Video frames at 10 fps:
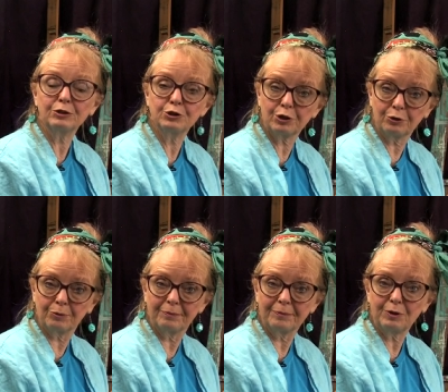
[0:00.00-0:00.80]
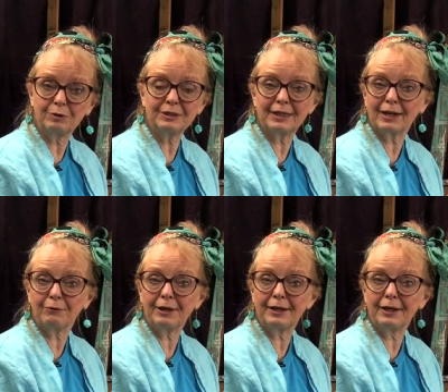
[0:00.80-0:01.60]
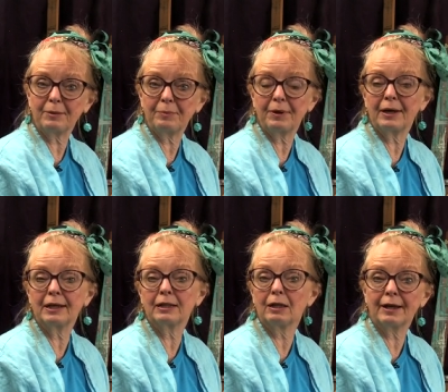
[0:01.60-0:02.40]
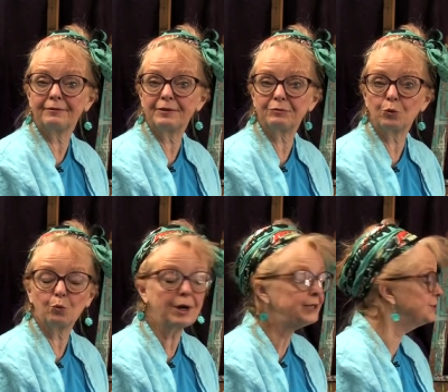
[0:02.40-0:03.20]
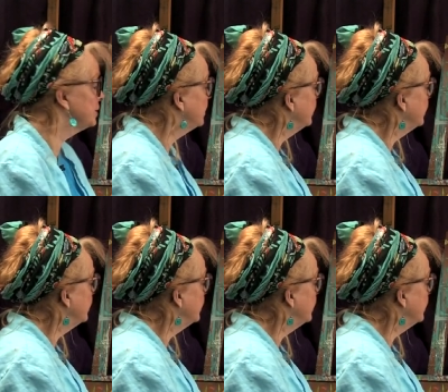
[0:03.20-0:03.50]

too. You can decorate it up in a lot of different ways.